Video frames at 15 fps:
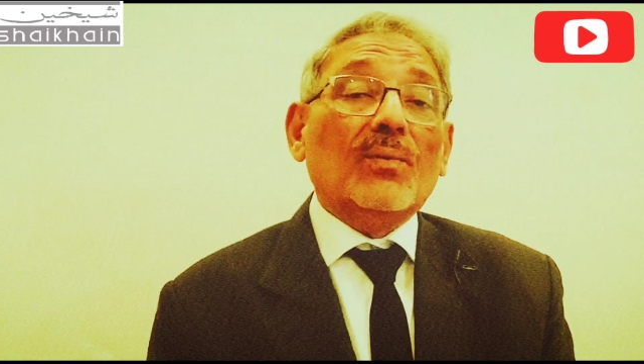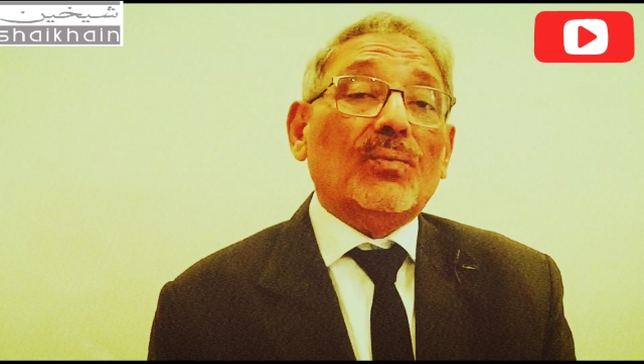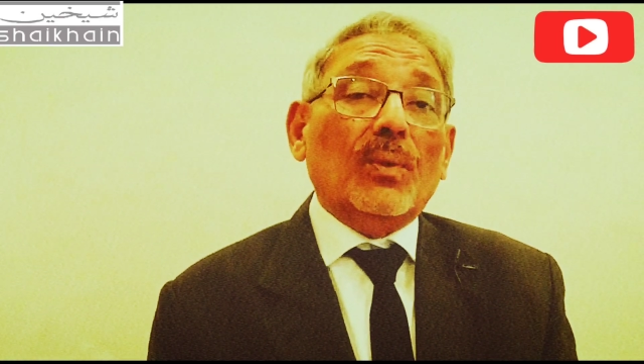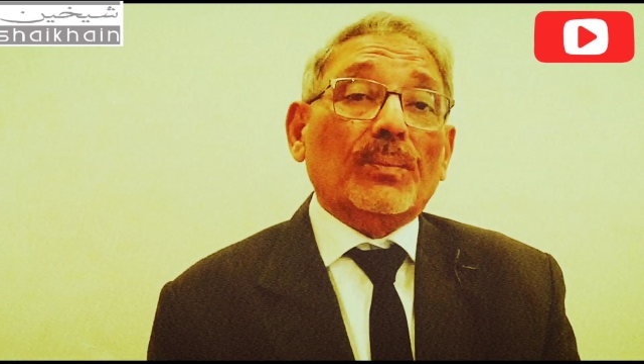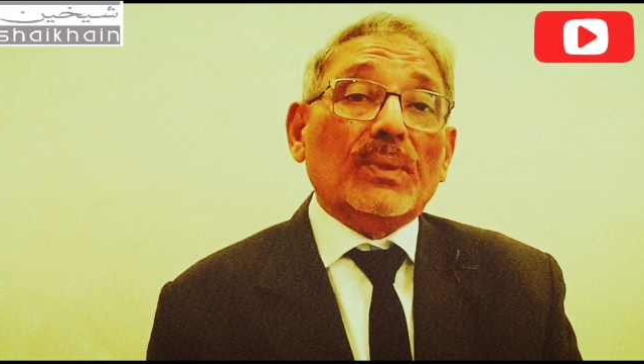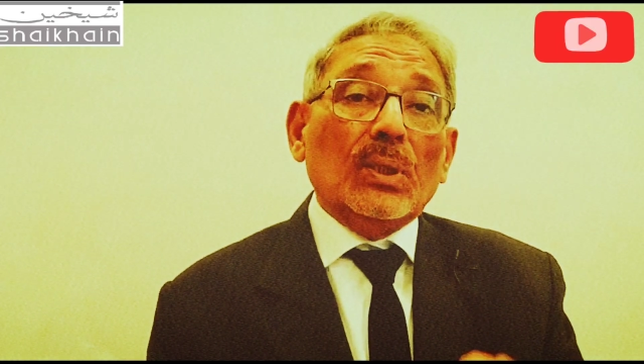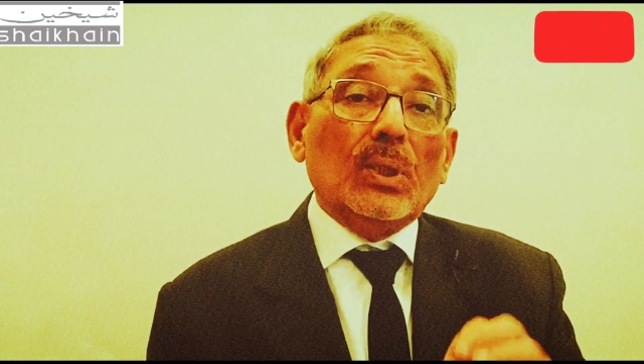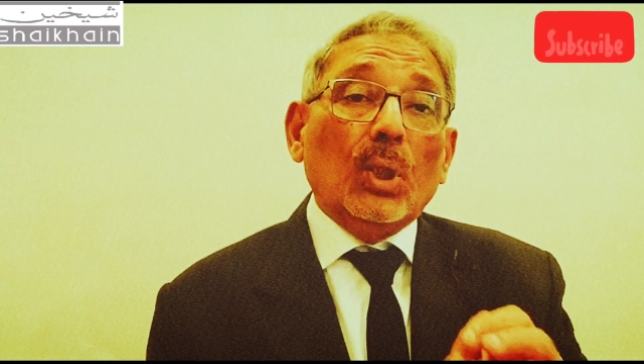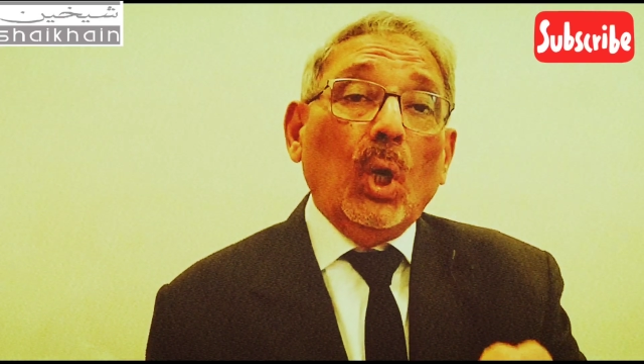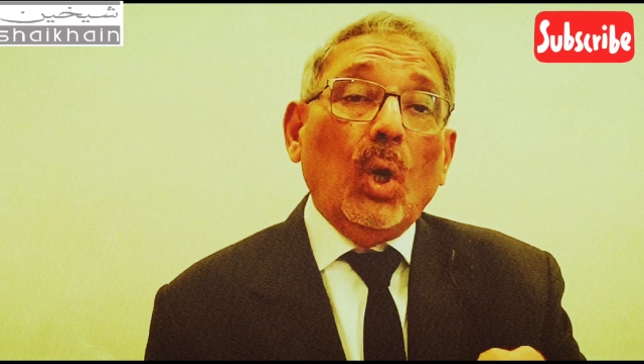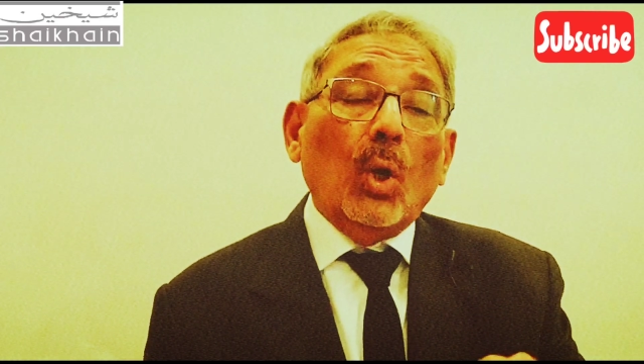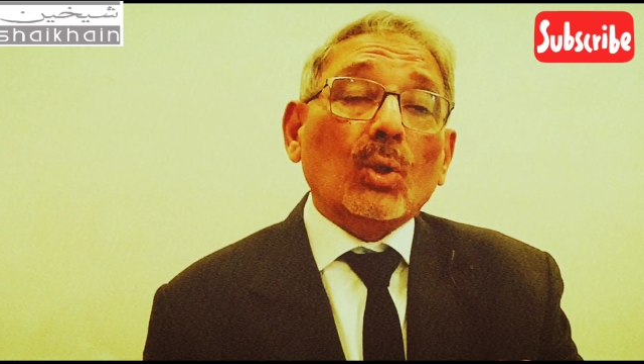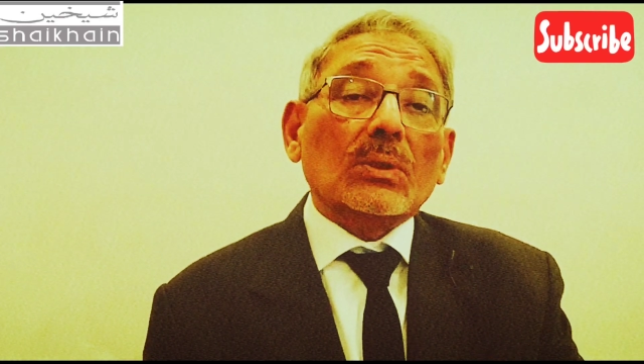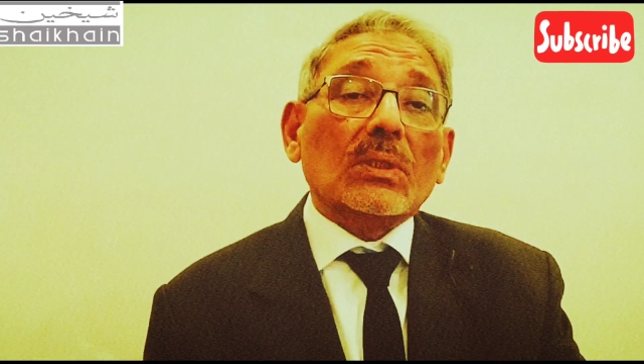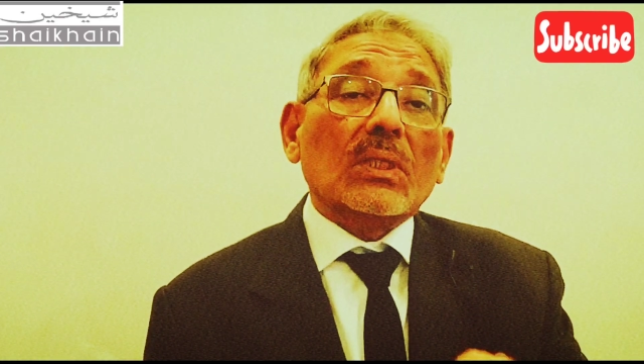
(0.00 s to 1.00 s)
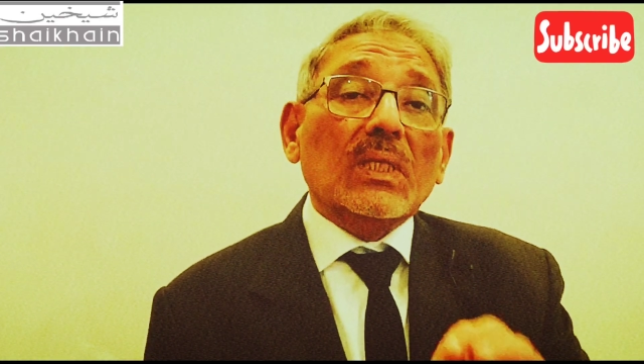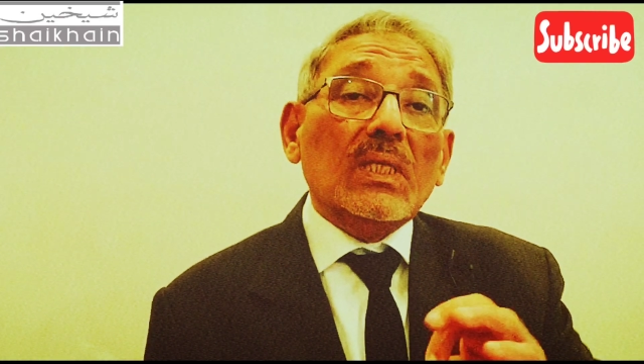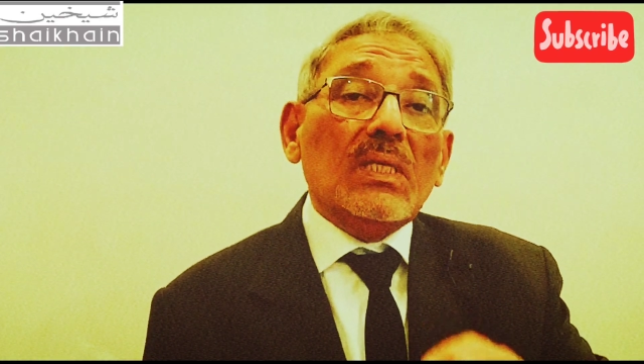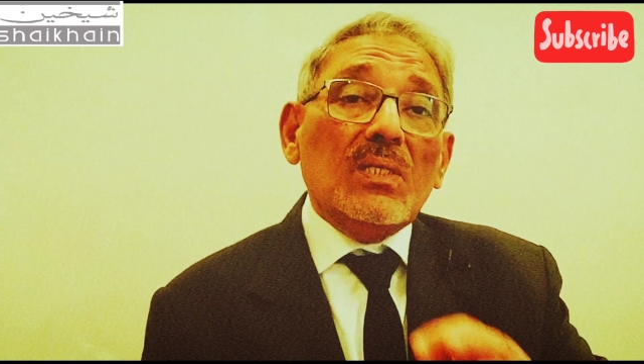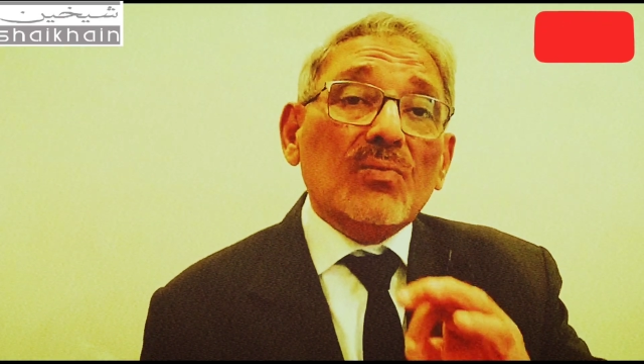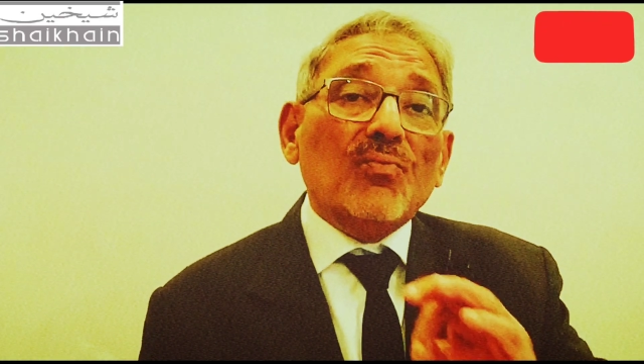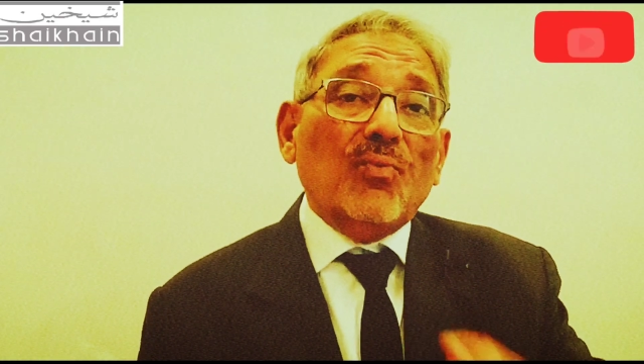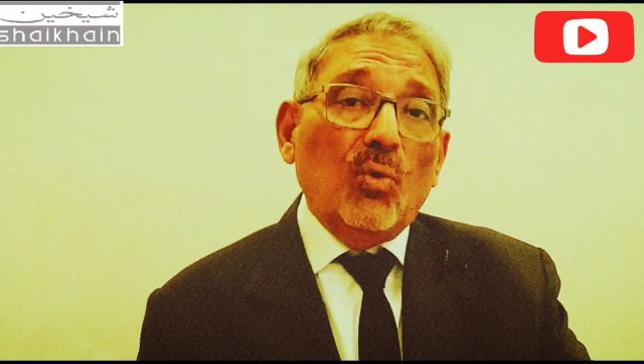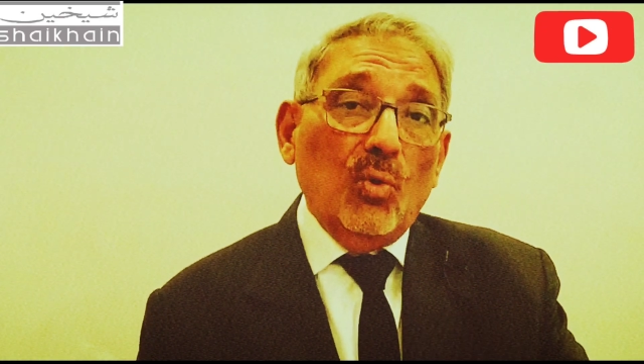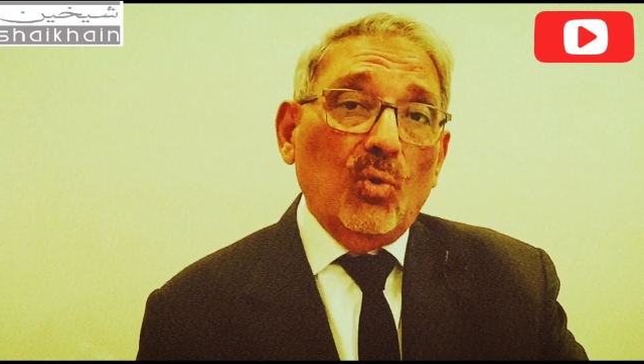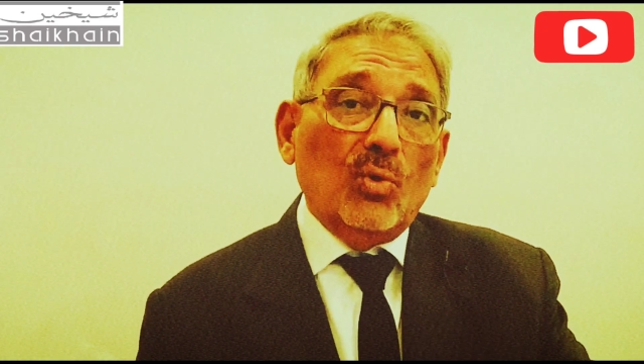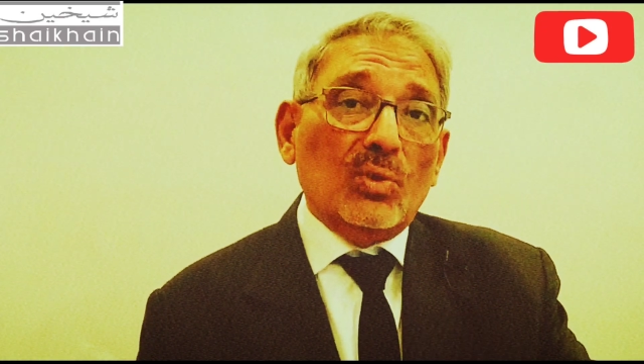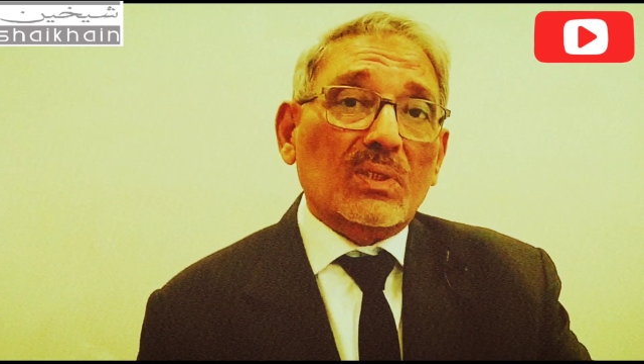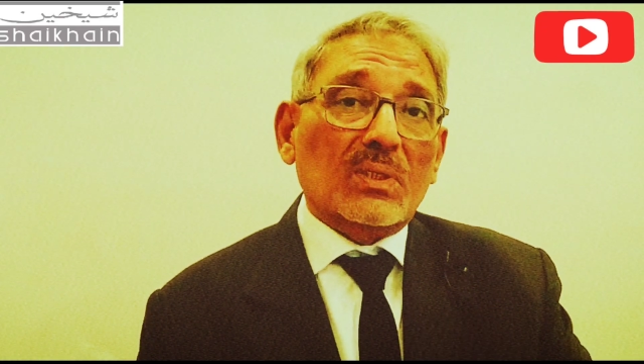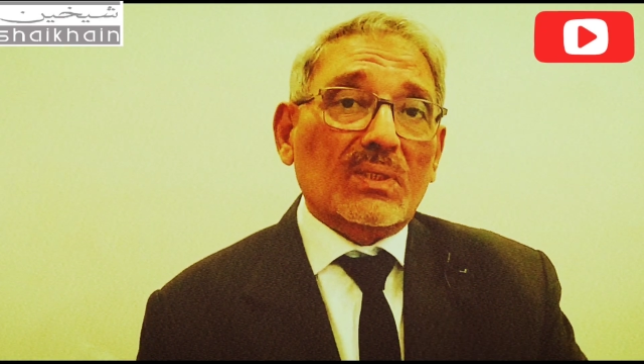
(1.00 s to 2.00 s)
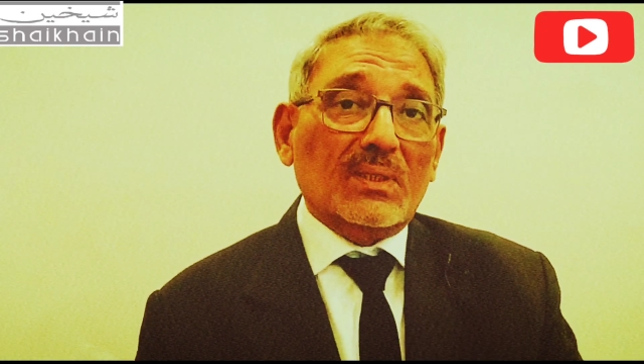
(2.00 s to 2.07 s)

from the laws in force